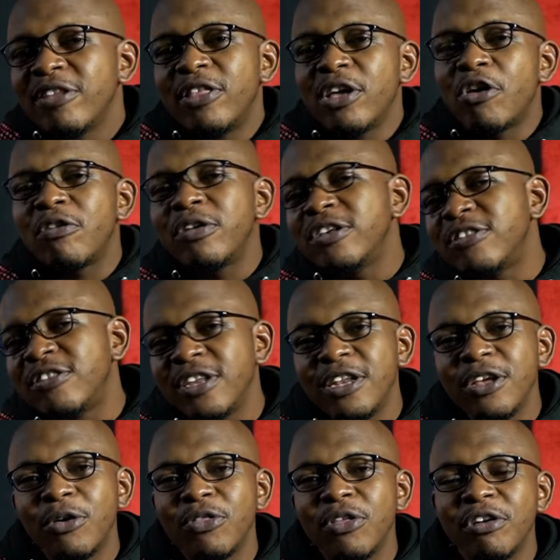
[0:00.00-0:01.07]
The currency,
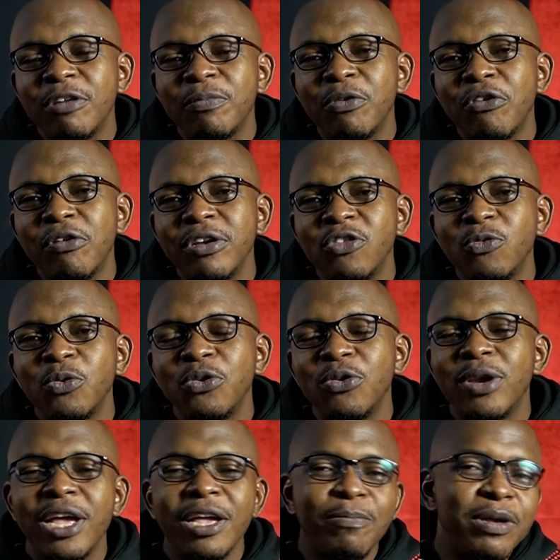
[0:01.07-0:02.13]
the other cryptocurrencies we know
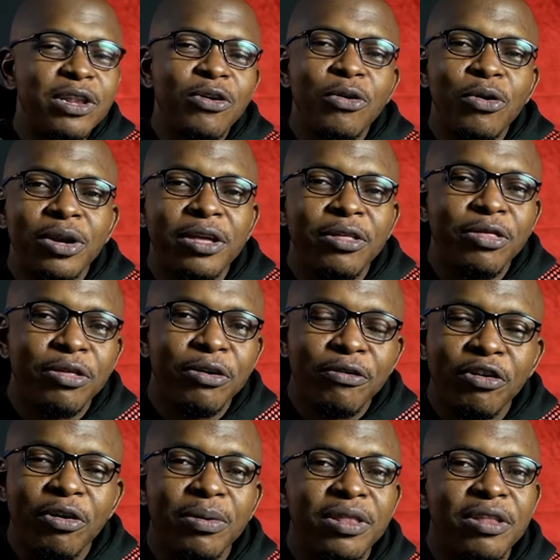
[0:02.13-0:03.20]
like Bitcoin,
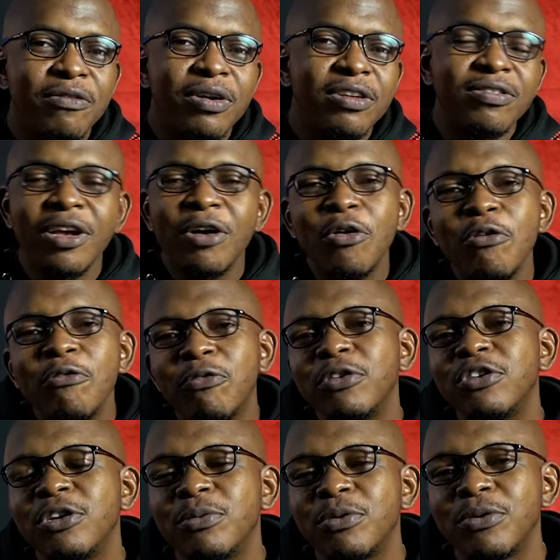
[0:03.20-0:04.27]
Ethereum, and the rest, they're all
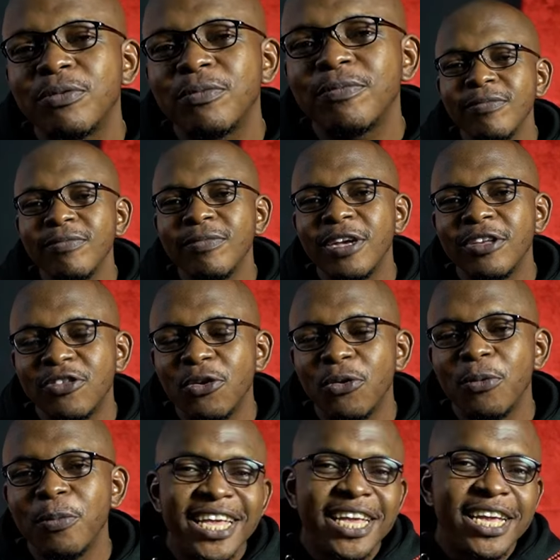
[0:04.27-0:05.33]
fungible.
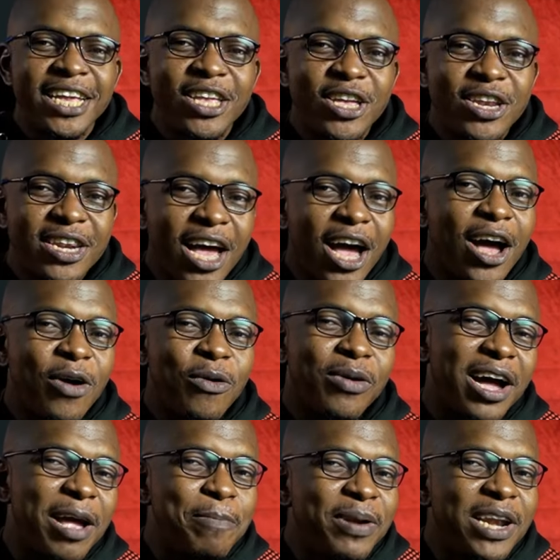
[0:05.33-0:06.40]
So now
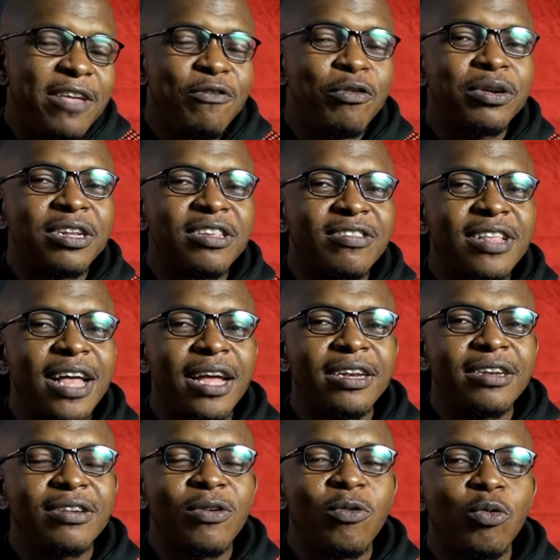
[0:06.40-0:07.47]
I believe you
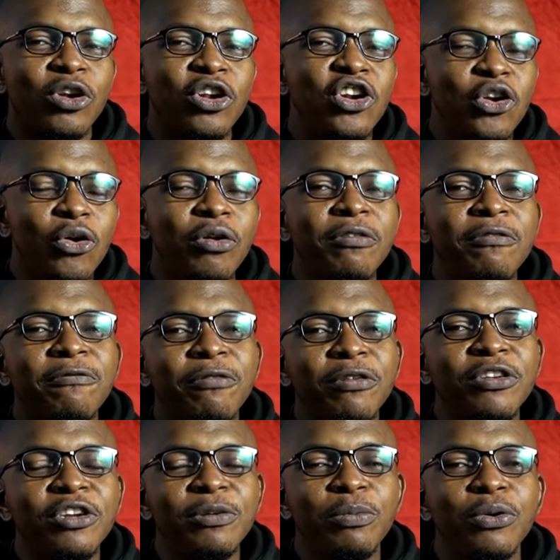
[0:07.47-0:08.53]
understand what
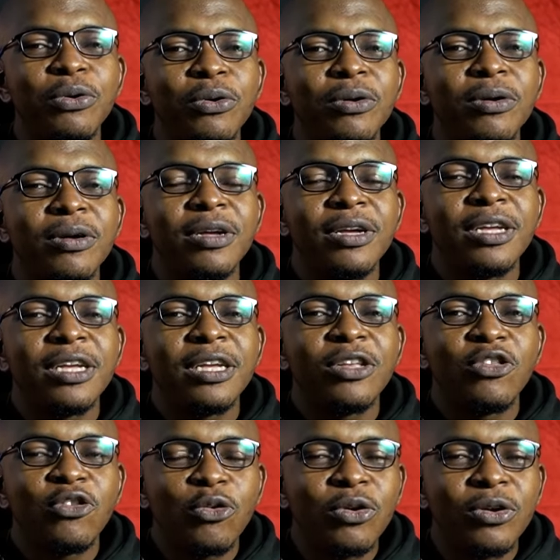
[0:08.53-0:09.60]
non-fungible
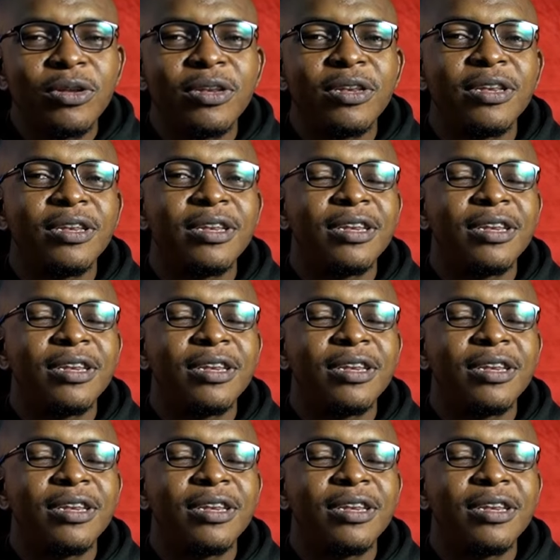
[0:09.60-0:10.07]
token